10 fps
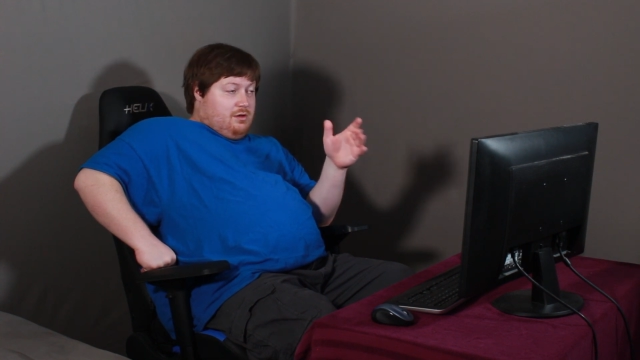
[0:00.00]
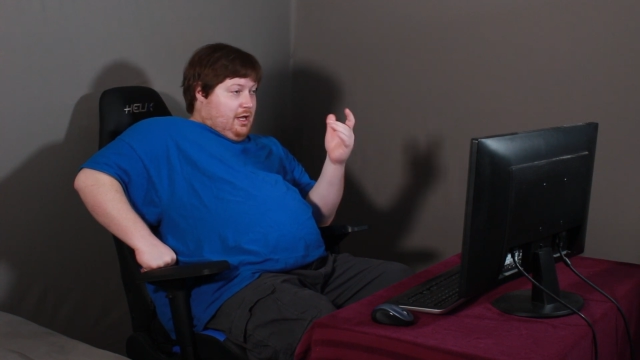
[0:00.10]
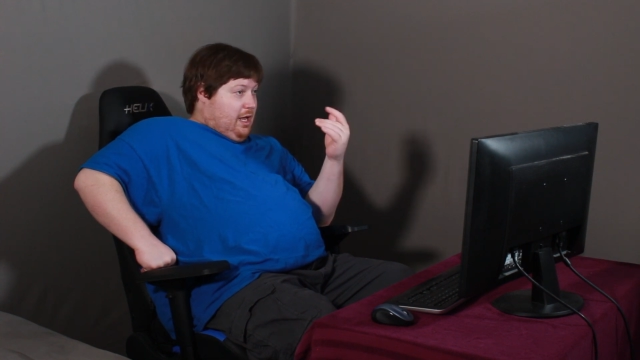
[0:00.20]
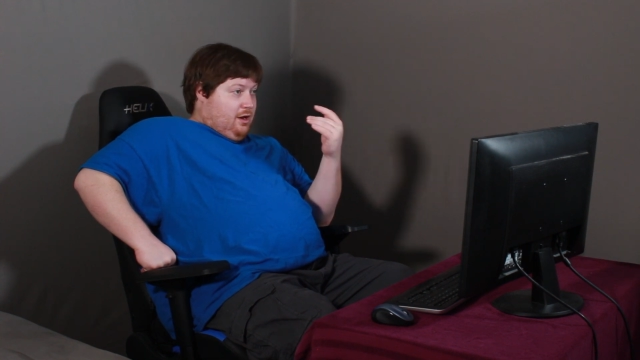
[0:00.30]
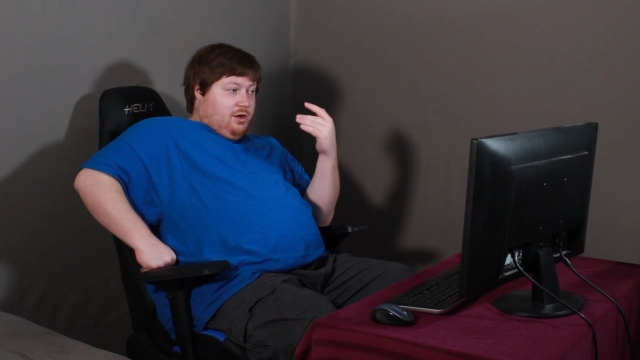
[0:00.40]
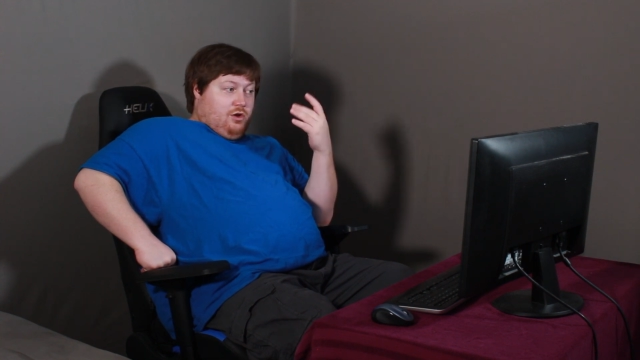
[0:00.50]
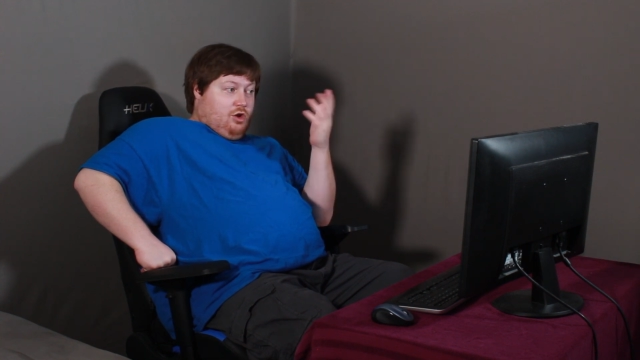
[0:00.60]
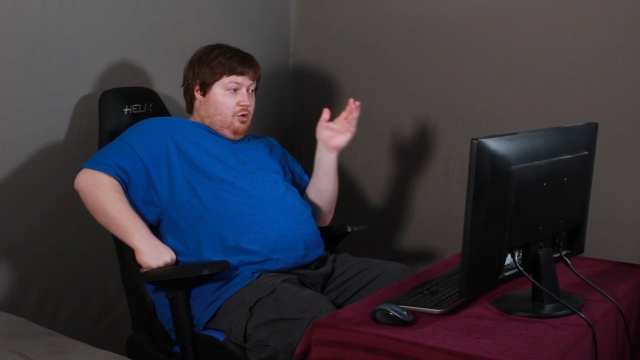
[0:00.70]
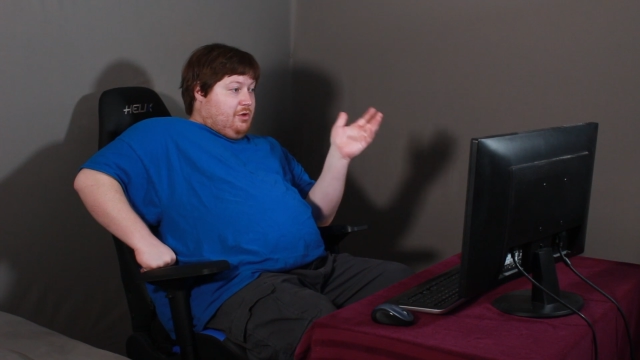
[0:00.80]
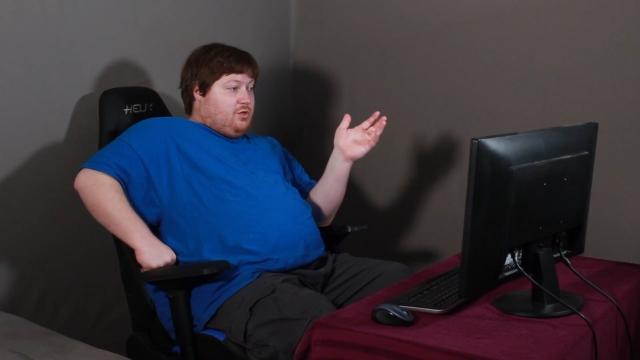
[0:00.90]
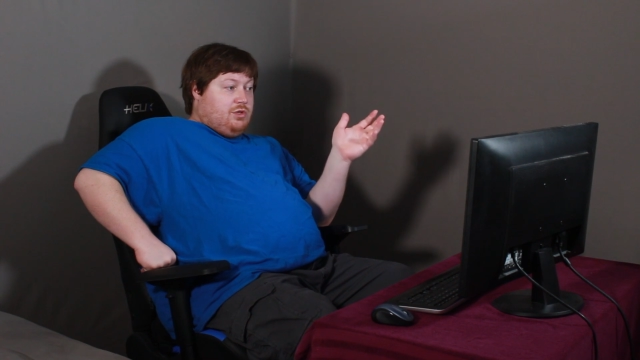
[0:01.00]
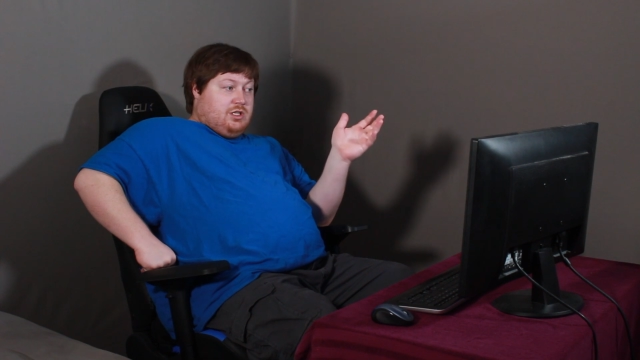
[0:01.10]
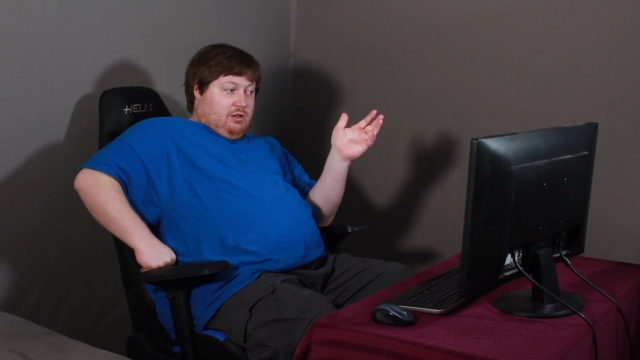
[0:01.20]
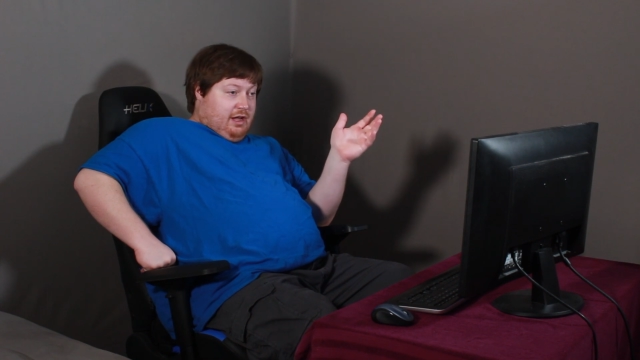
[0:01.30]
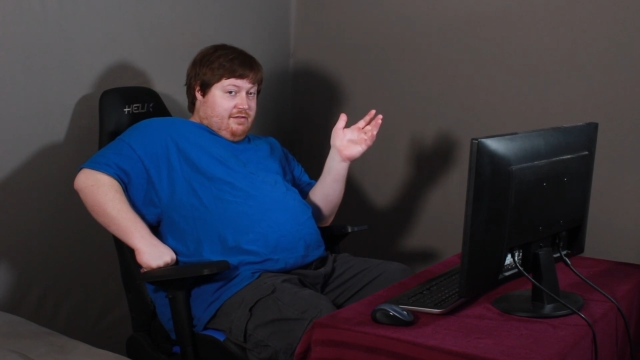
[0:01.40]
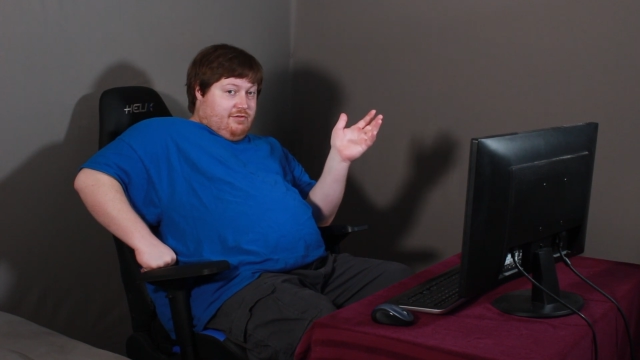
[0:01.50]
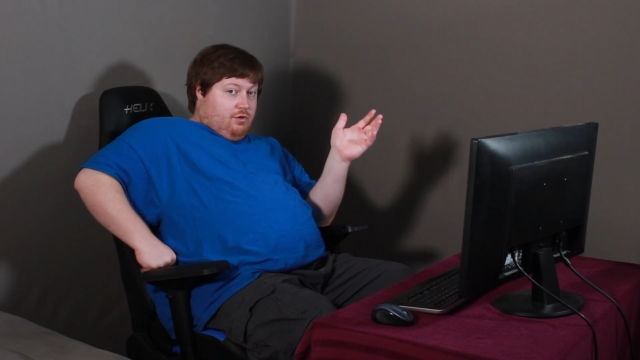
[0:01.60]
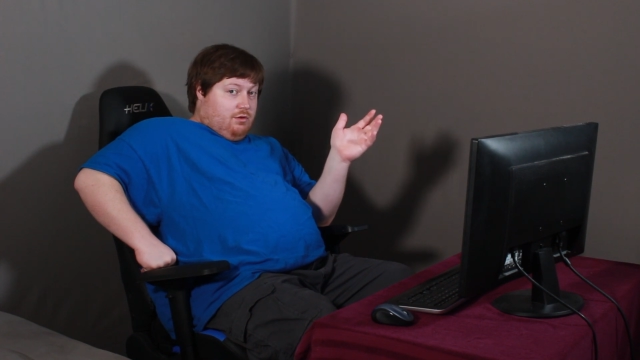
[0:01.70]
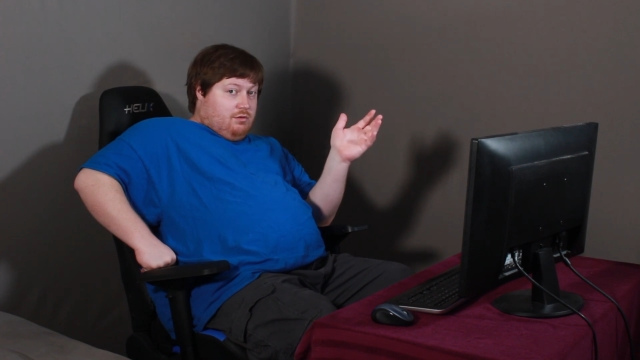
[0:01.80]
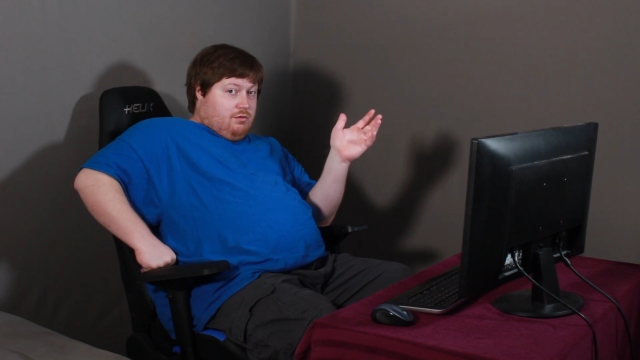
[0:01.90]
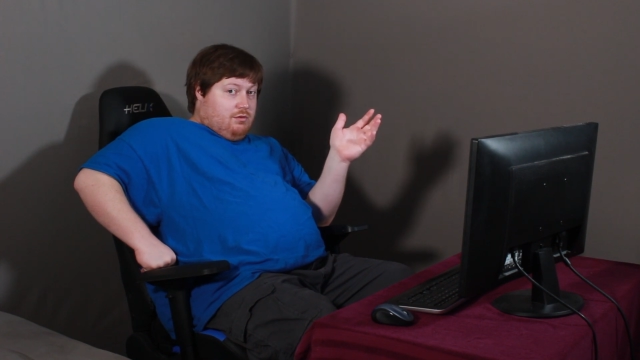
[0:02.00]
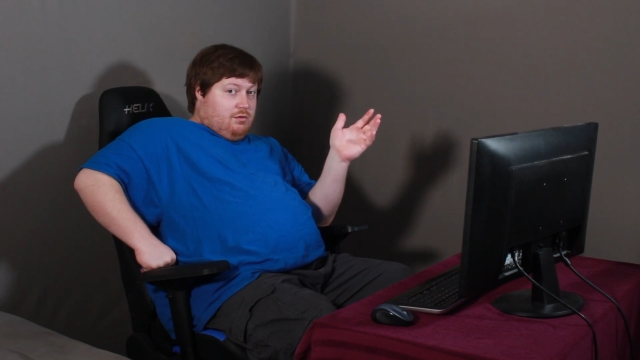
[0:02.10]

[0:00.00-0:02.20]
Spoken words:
And Good Omens was delightful.